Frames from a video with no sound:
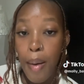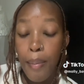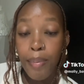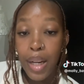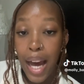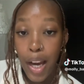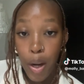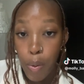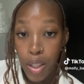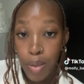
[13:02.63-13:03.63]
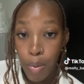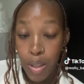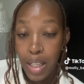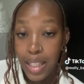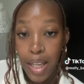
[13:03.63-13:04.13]
I quit mos
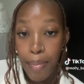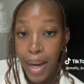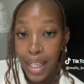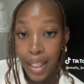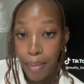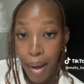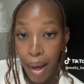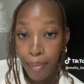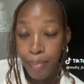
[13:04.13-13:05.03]
ansapangelipa.